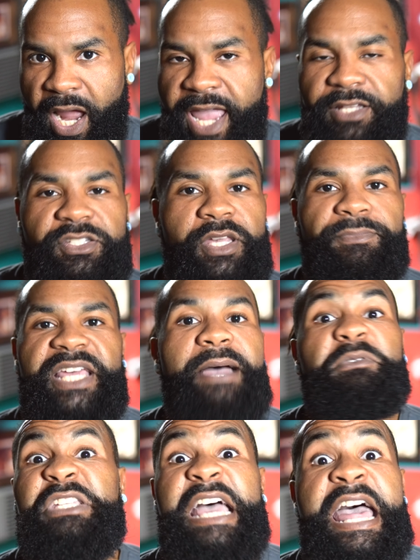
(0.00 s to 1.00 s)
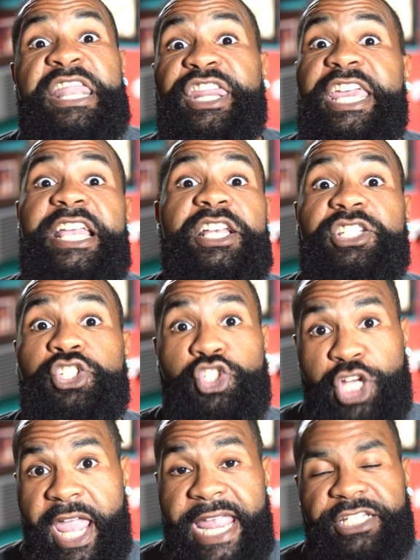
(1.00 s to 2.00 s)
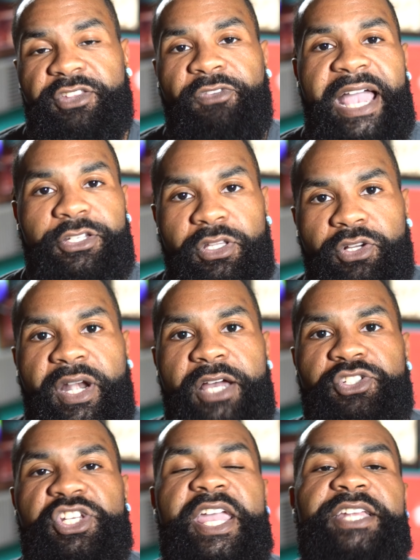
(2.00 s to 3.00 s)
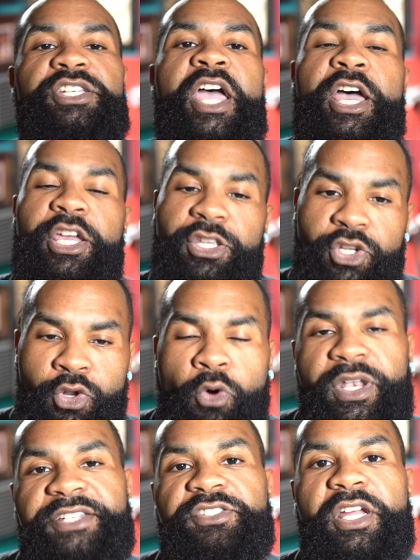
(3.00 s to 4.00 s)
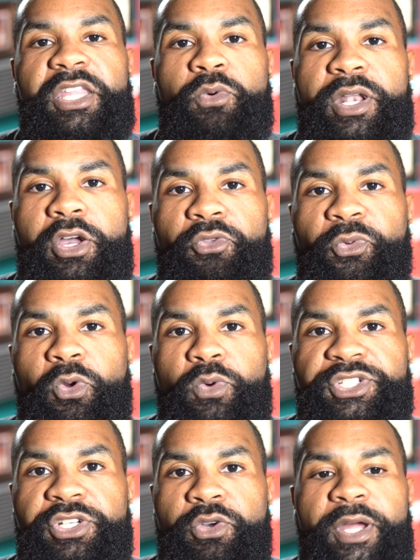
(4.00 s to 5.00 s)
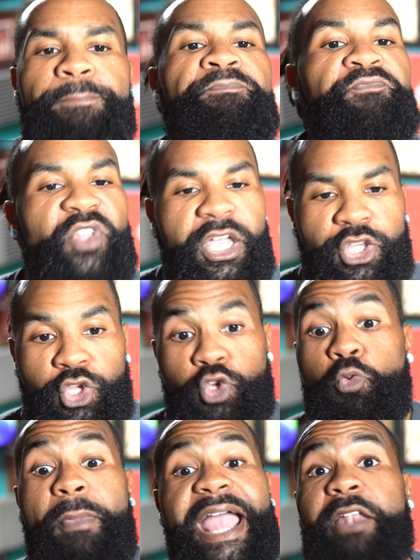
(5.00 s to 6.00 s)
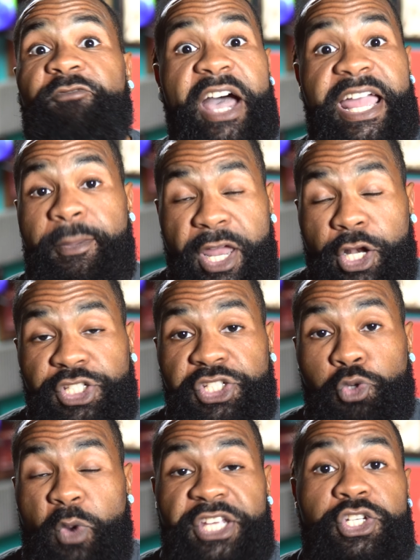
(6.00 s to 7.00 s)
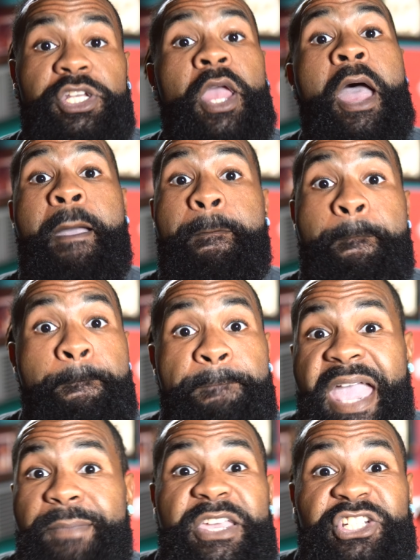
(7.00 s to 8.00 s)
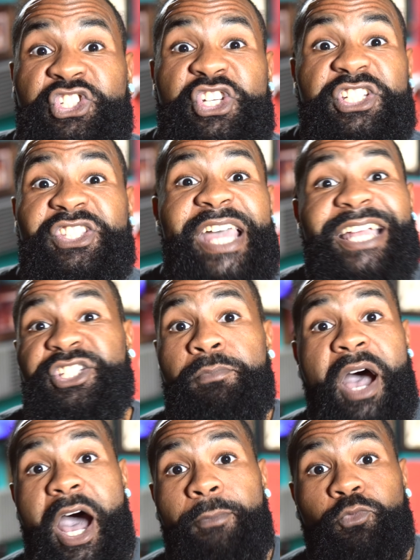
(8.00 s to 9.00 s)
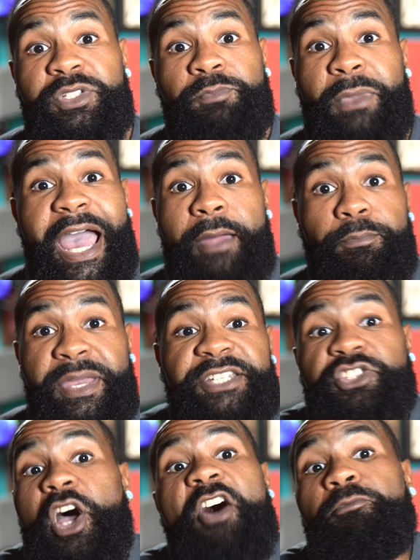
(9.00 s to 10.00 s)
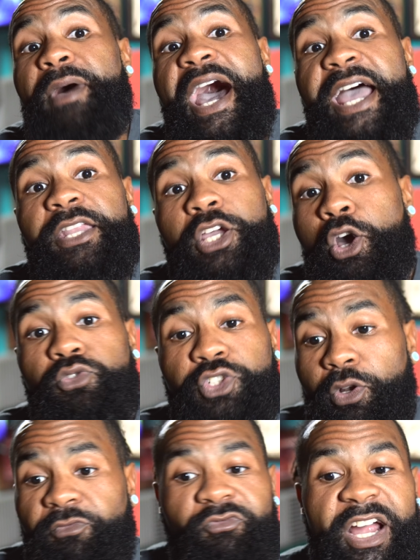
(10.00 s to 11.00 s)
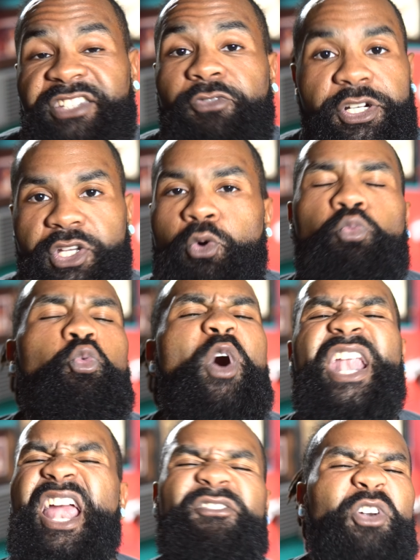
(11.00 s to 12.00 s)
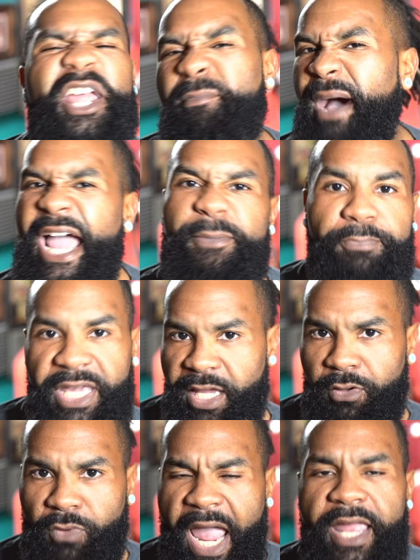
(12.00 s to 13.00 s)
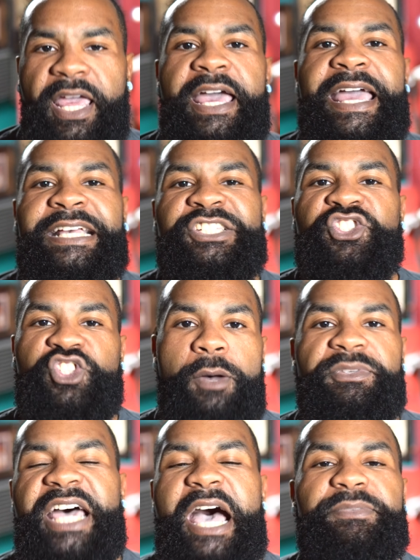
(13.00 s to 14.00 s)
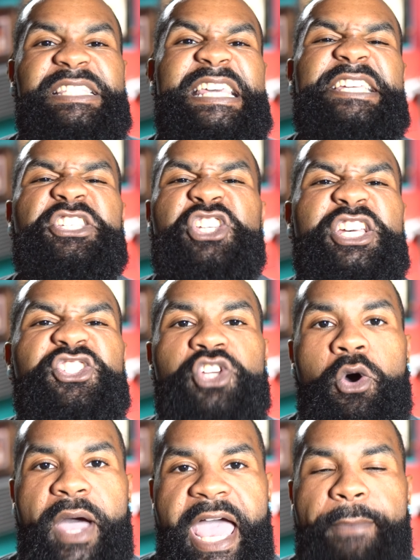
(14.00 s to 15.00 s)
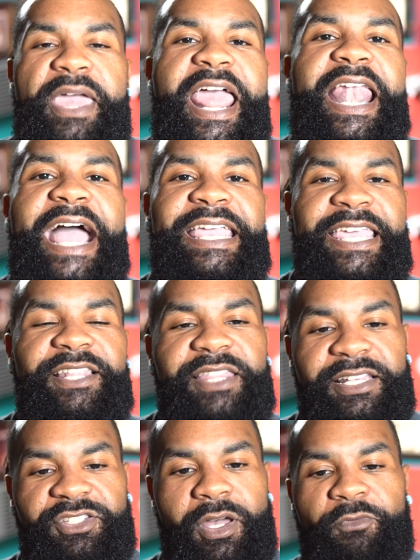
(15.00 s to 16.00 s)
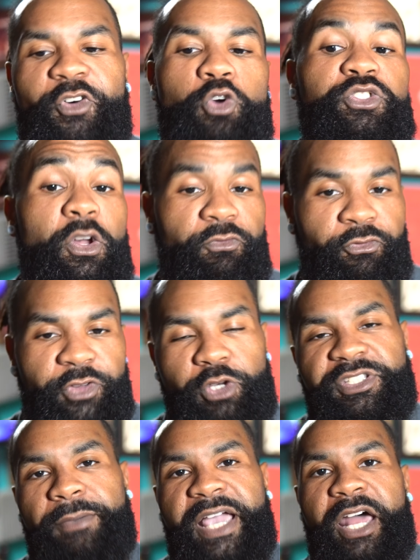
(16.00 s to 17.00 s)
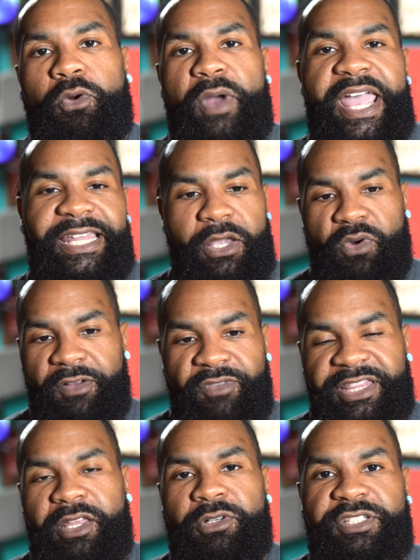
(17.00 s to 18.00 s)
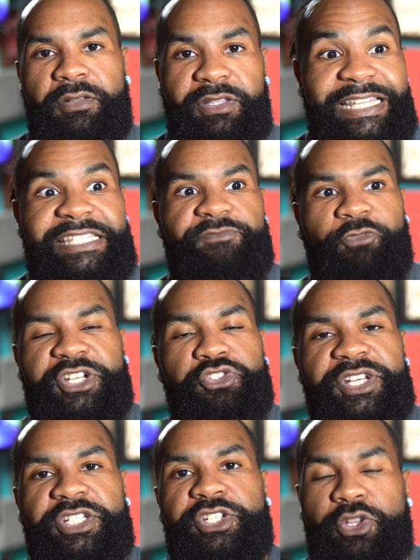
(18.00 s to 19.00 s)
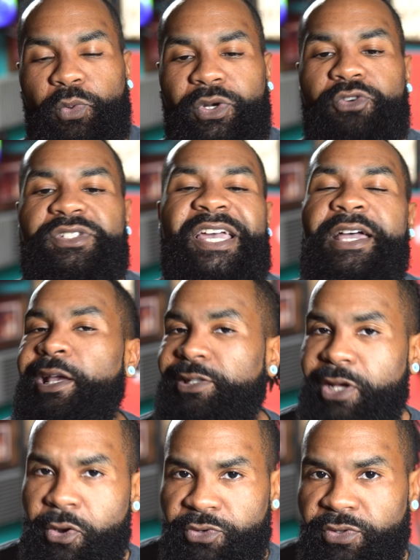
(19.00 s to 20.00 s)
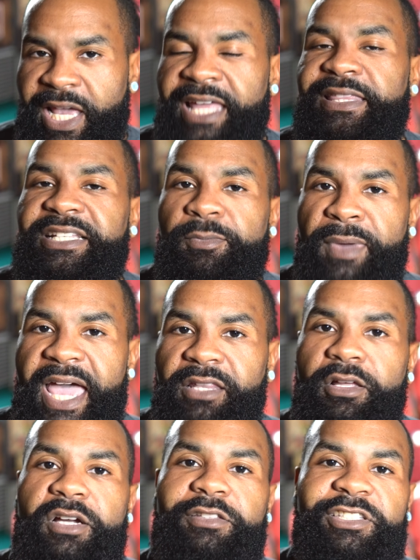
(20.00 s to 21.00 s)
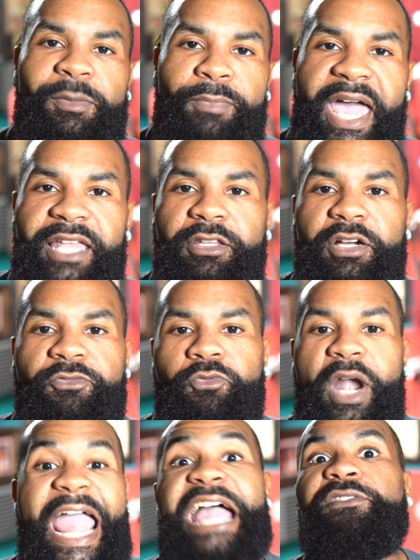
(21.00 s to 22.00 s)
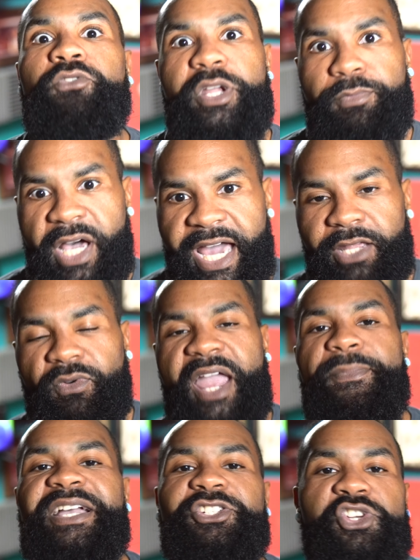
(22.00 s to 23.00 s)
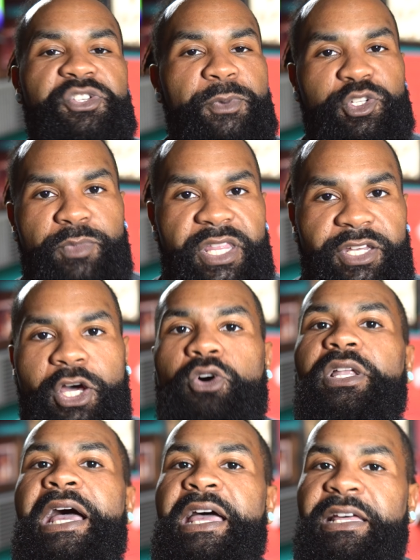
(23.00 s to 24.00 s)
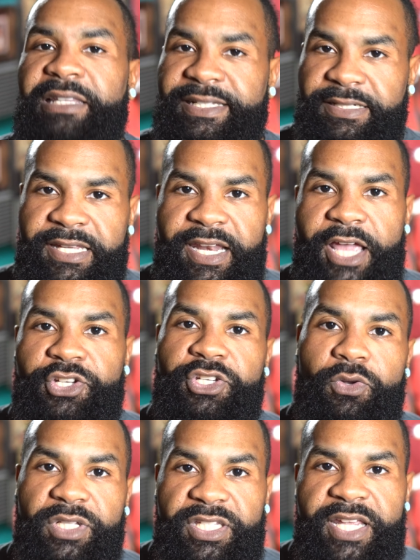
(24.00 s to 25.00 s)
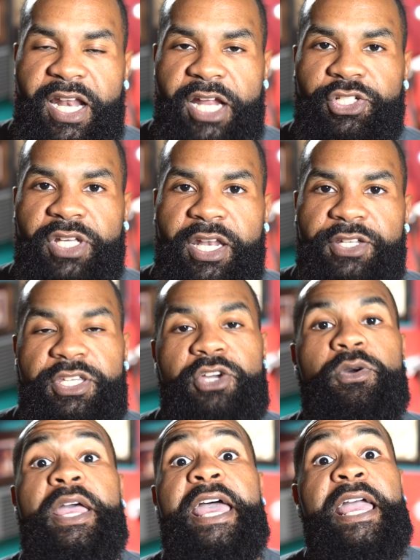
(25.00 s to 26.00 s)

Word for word: right? Sometimes things change. The facts on the ground change. You don't necessarily want to go through what you're doing. You might find a better situation. Maybe it's just that your mom got pissed off by the coach or vice versa. Whatever it might be, right? Sometimes things just don't happen. And I get that some folks feel some kind of way and they want to vent this frustration to the recruits. Don't do that. That's a bad look. It's a bad look for everybody, right? Because you're supposed to be the adult. Let the teenager do what the teenager's going to do.